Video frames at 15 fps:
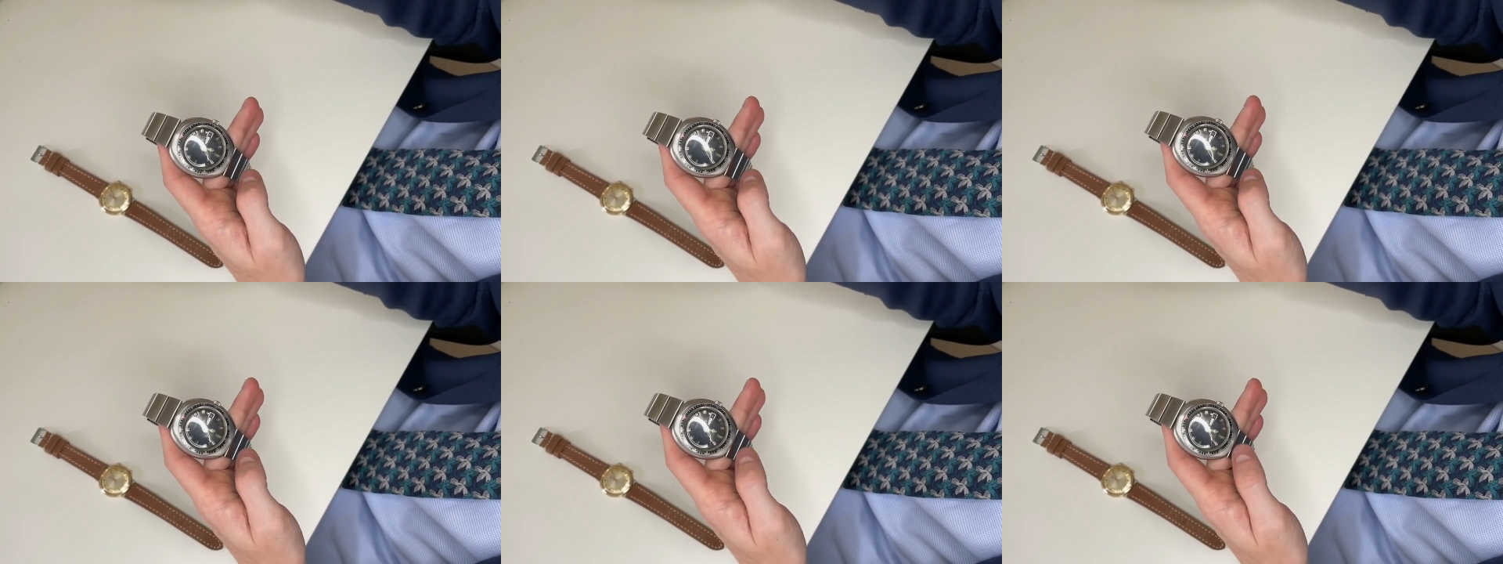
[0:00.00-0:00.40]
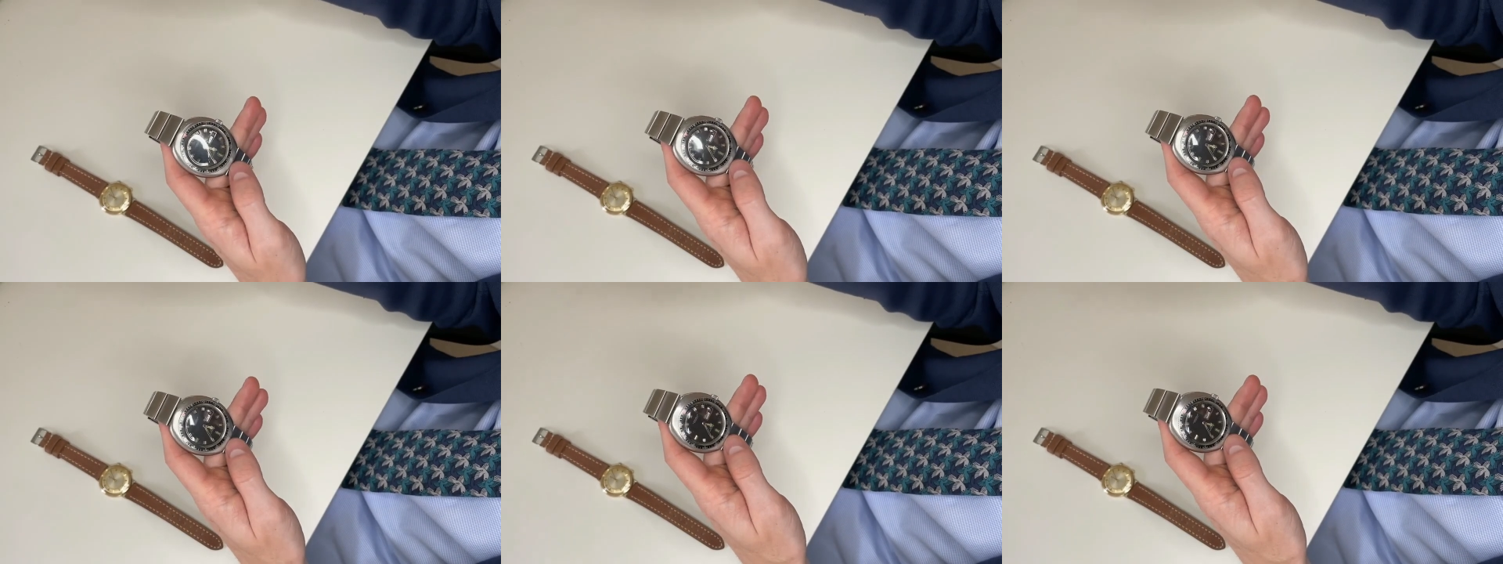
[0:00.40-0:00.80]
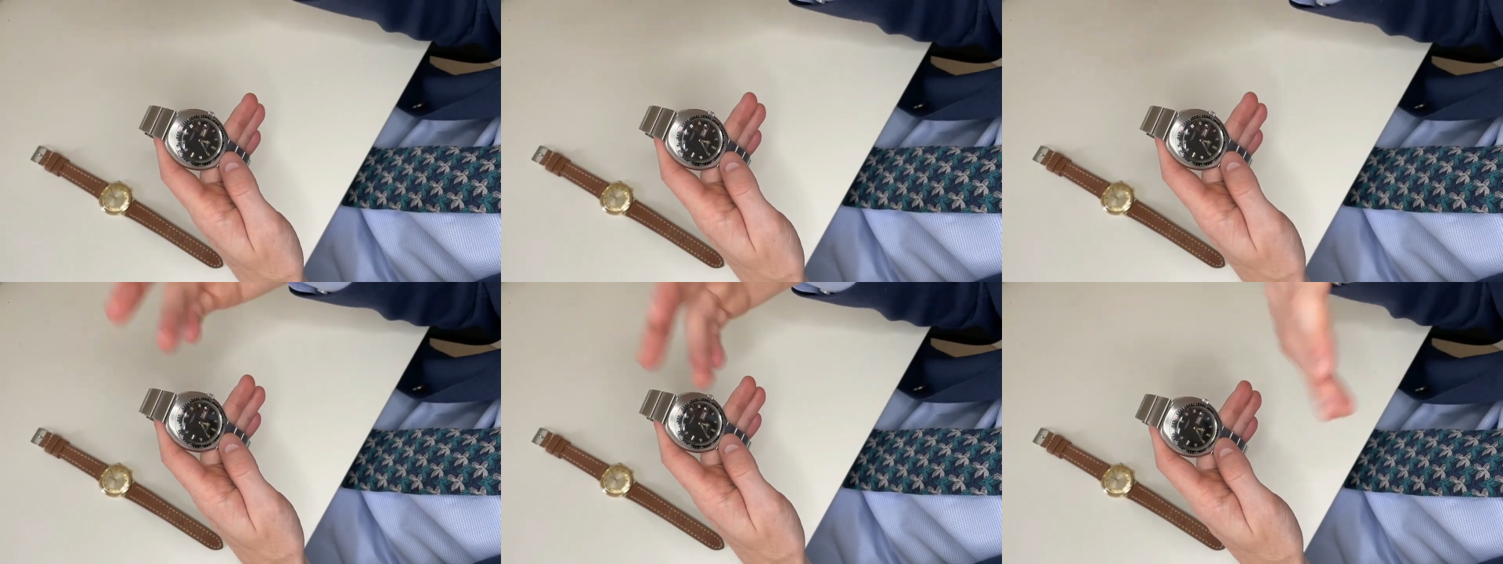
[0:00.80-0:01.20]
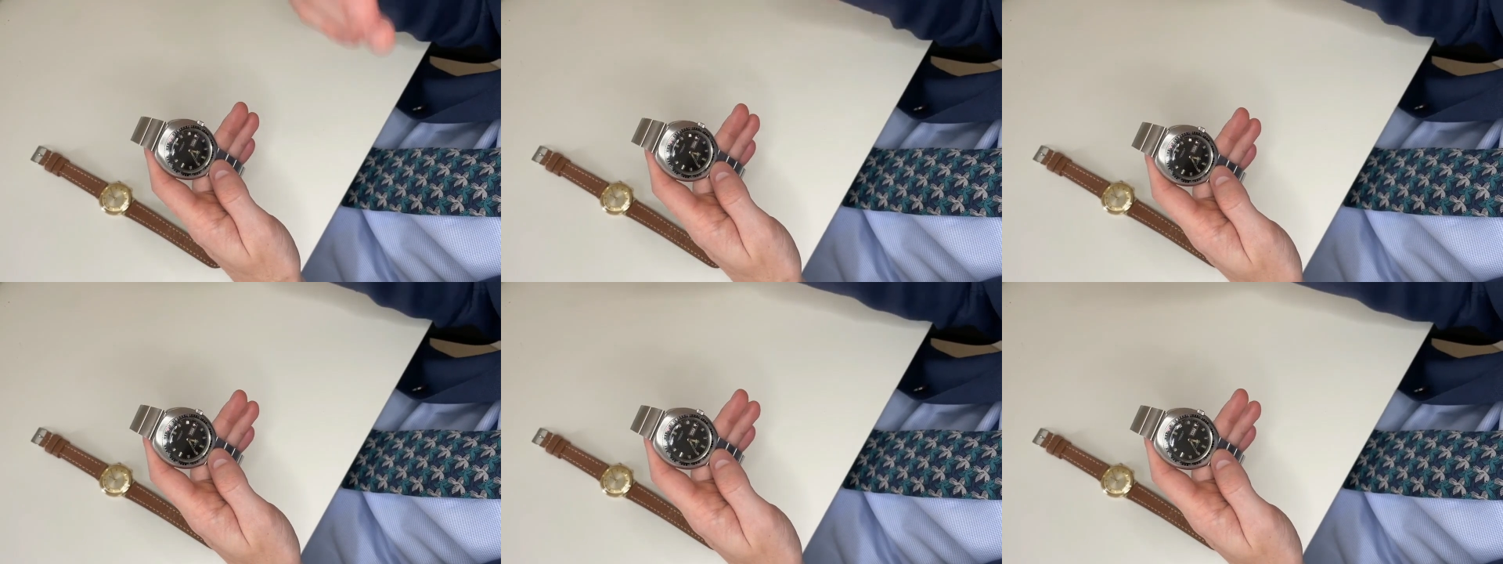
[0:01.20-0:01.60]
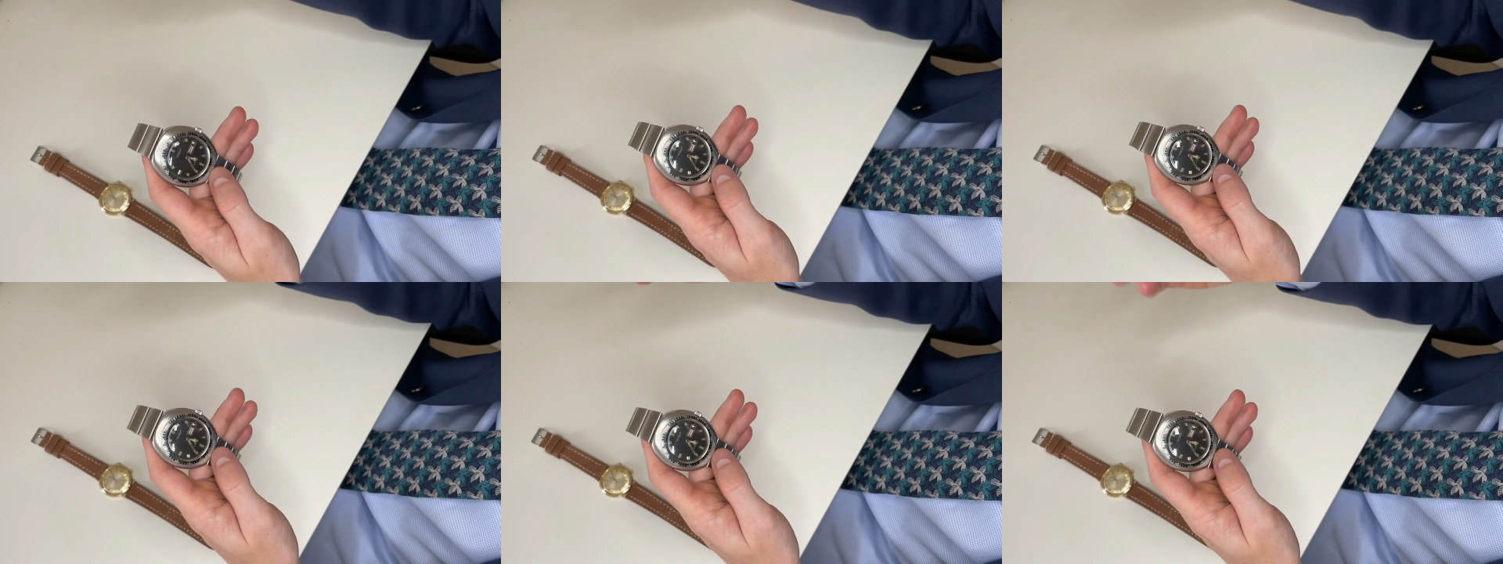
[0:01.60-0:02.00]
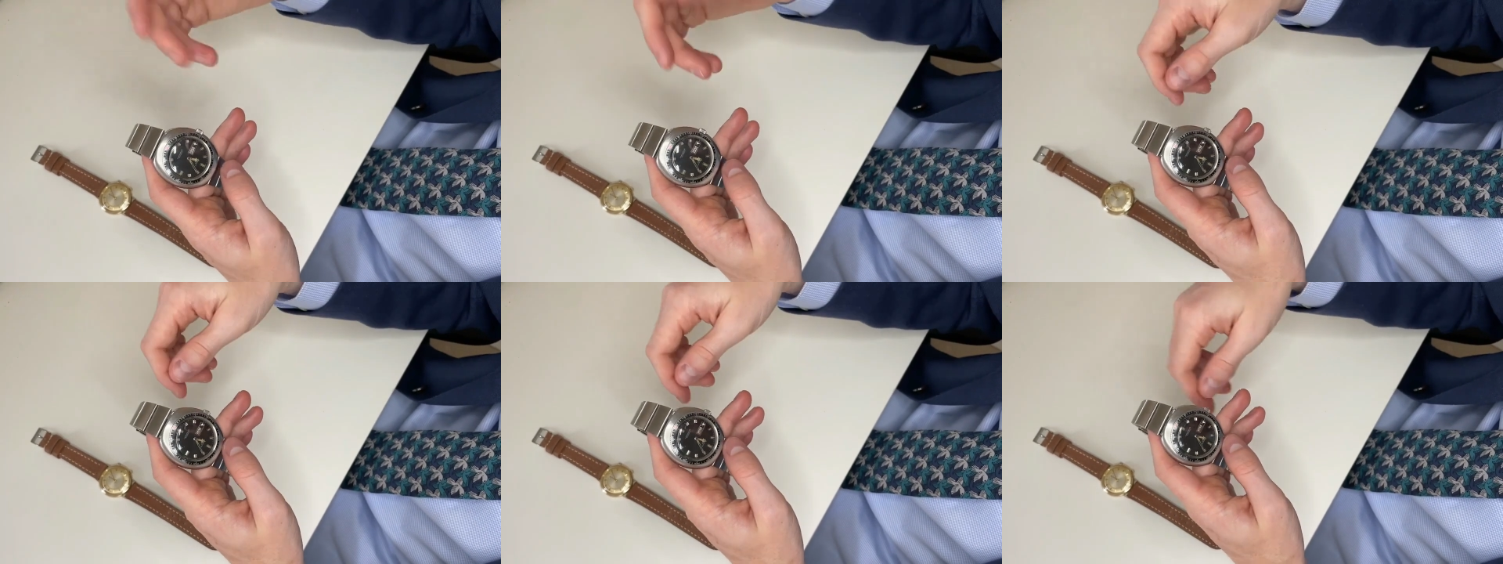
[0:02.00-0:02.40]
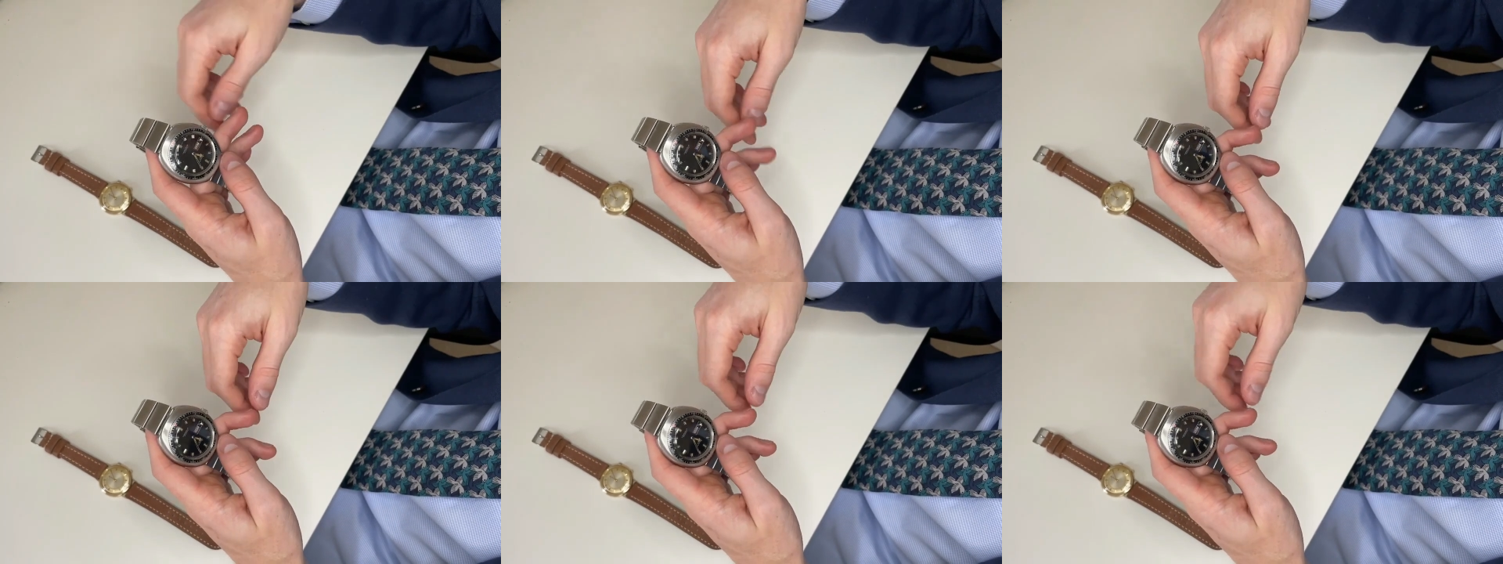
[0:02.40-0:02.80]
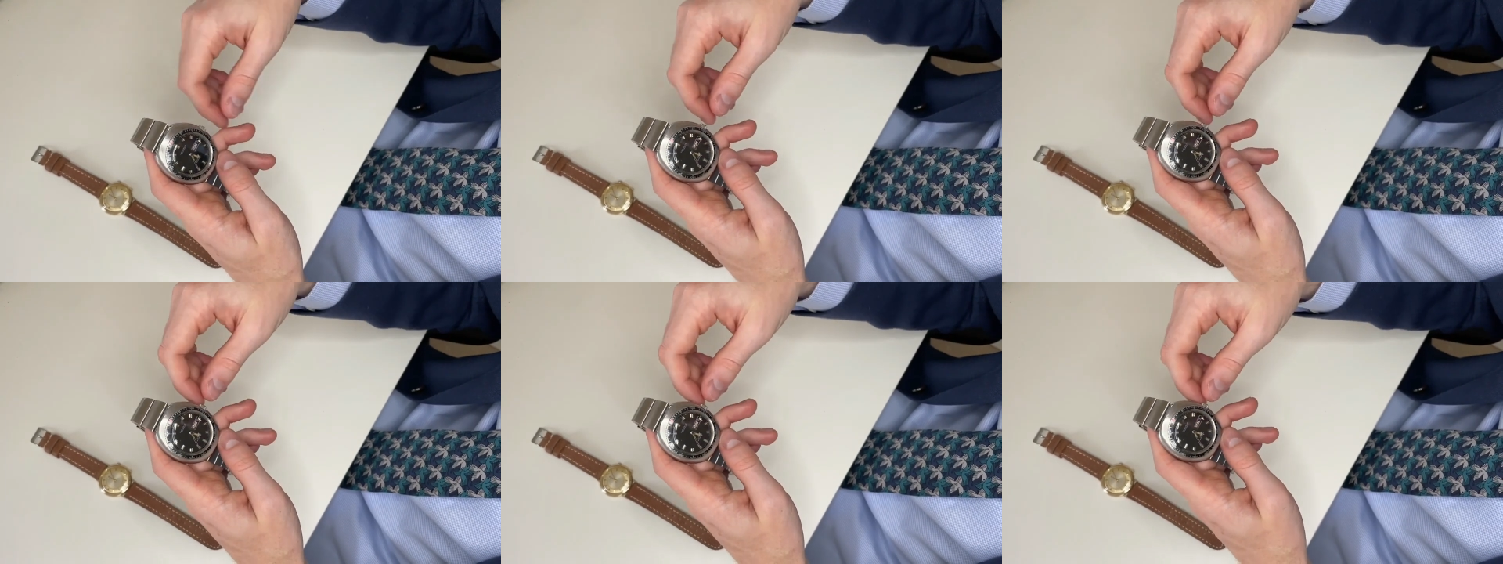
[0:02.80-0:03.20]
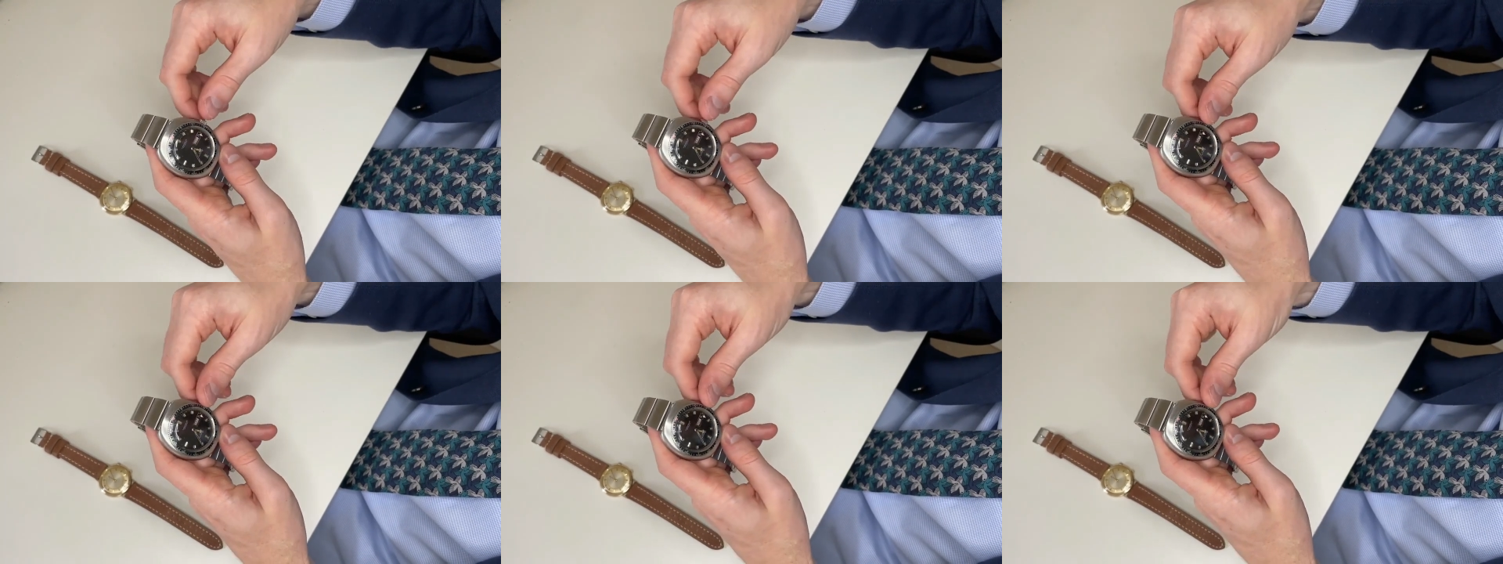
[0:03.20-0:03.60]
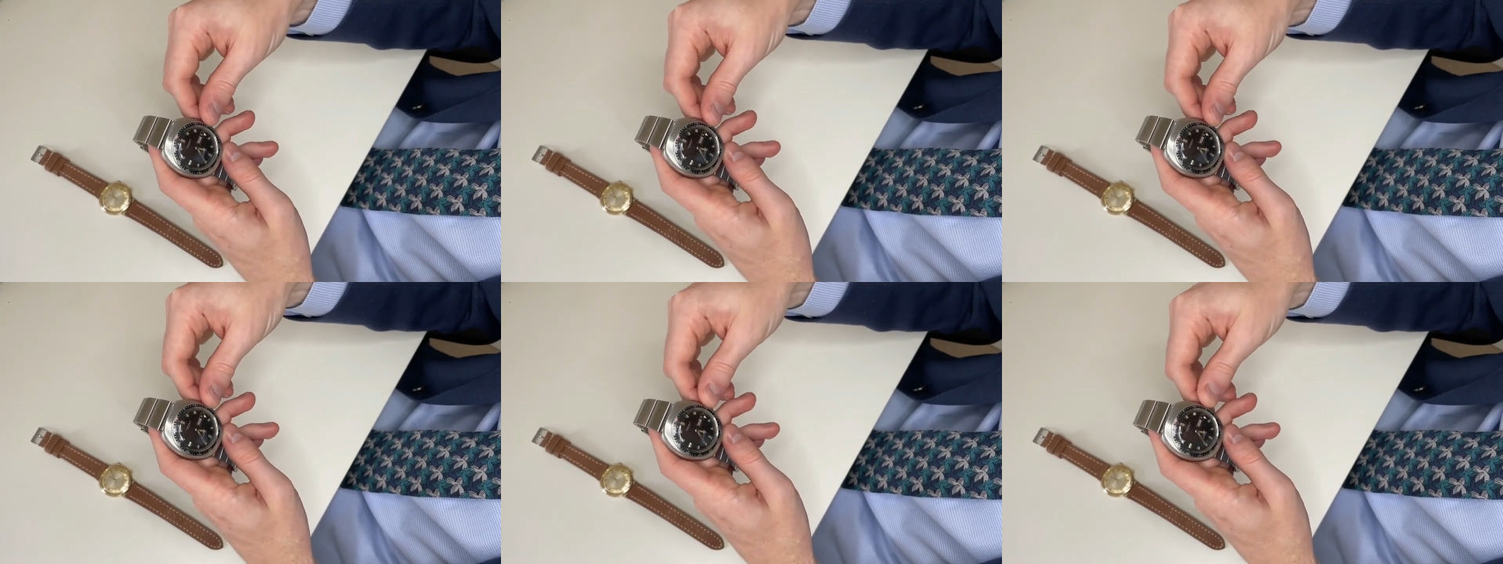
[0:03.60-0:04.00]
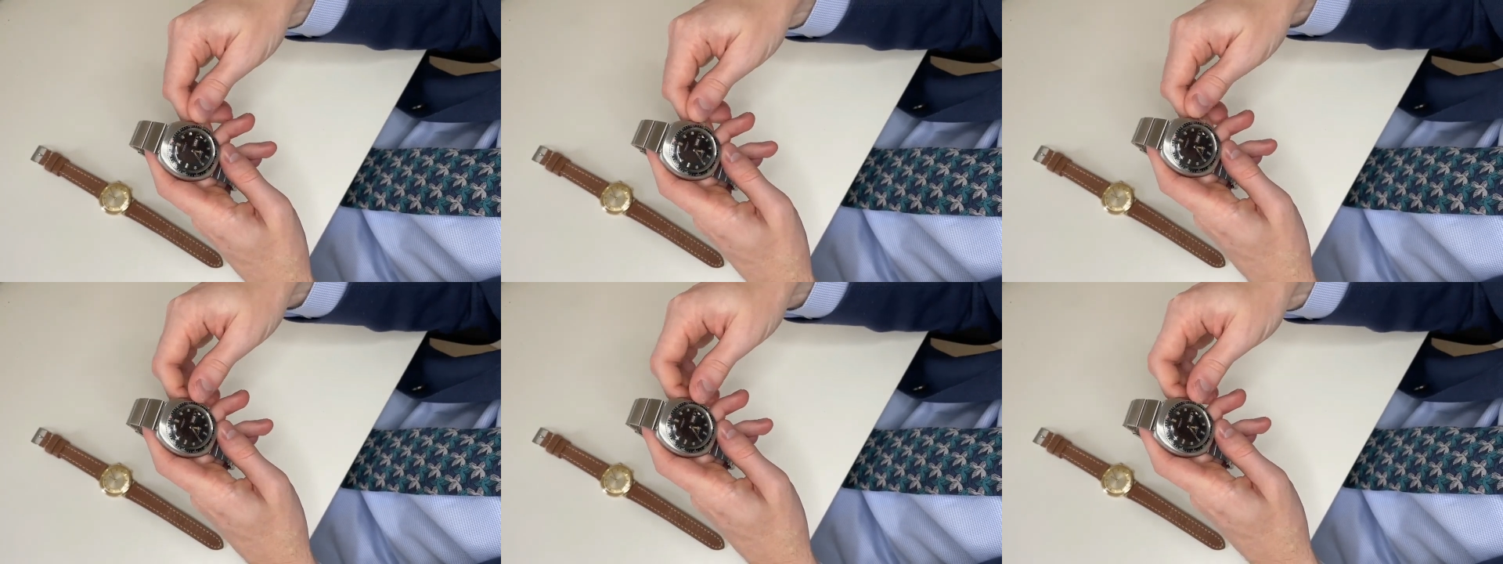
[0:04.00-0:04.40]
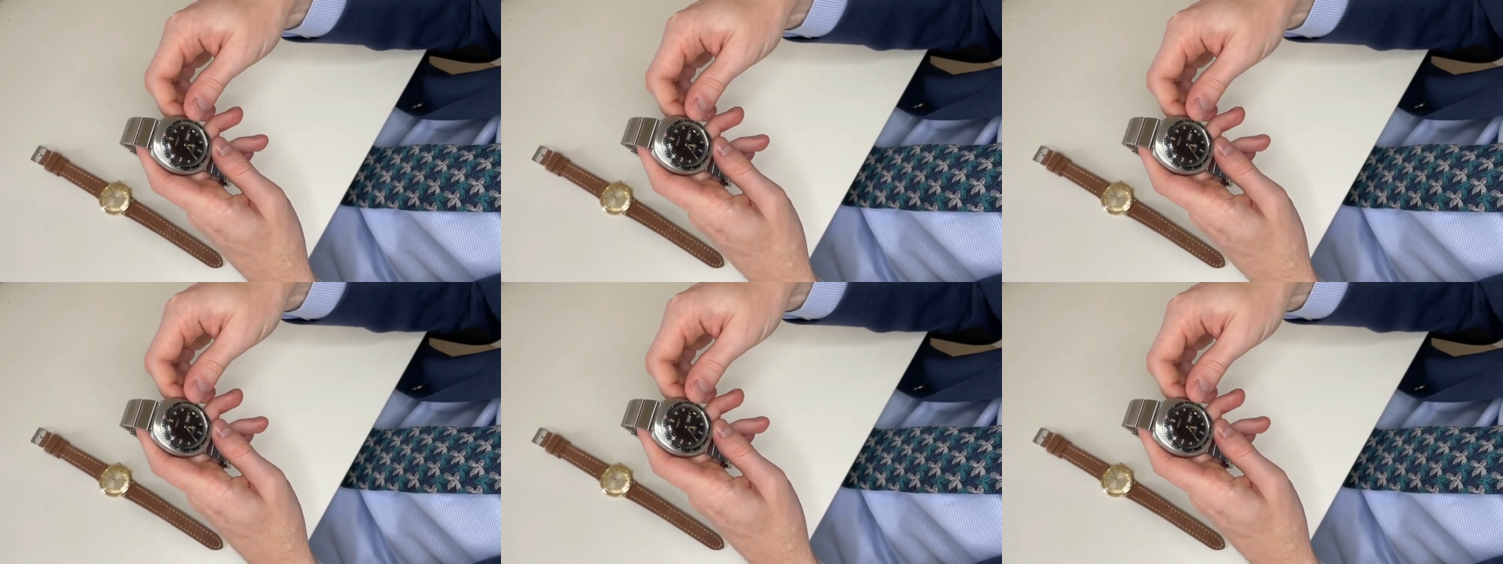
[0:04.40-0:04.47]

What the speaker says: [unreadable: no face in view]